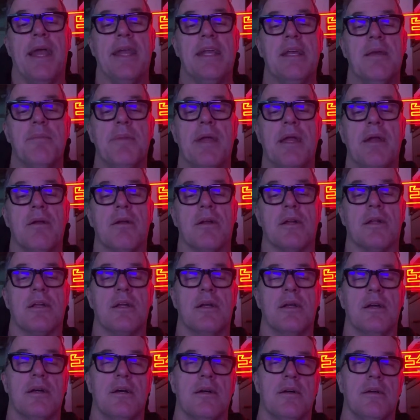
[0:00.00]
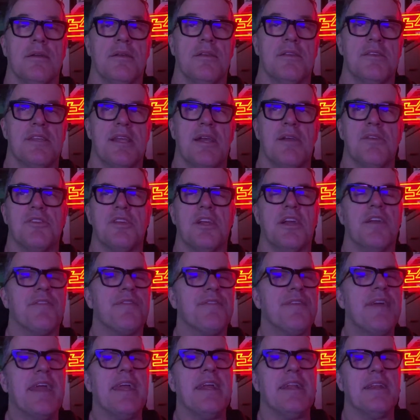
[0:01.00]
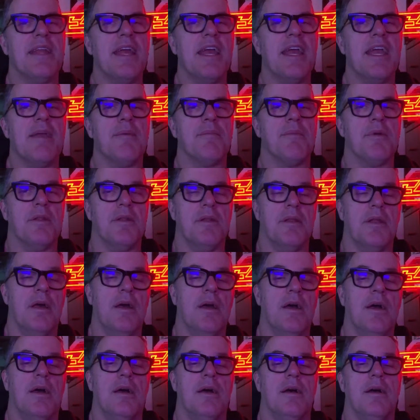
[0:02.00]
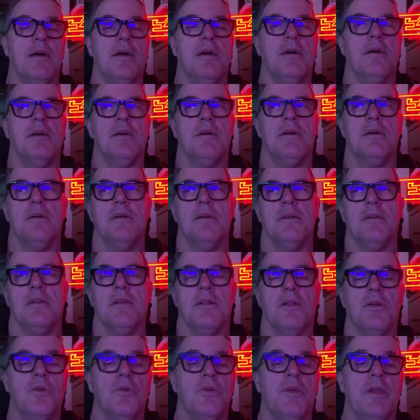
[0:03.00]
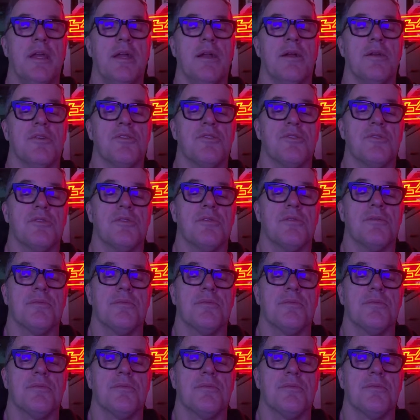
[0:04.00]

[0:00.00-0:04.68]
Mike America. Sounds like a fake name, but who cares?